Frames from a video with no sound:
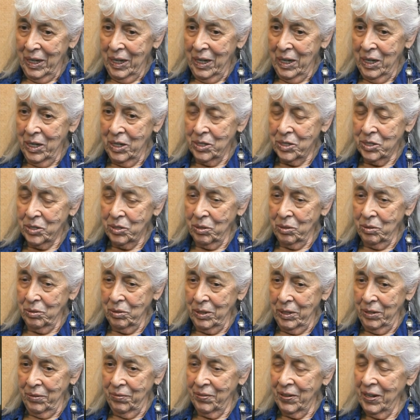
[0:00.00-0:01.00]
it's
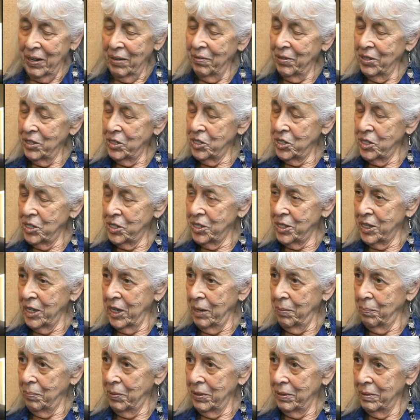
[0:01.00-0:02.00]
only 5 inches
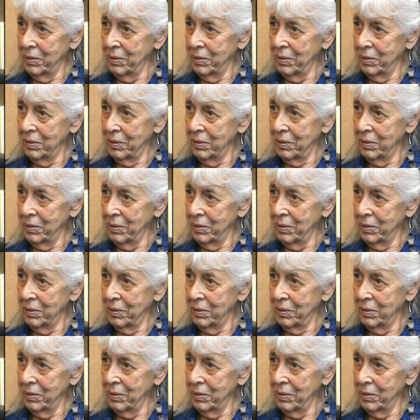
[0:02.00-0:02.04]
deep.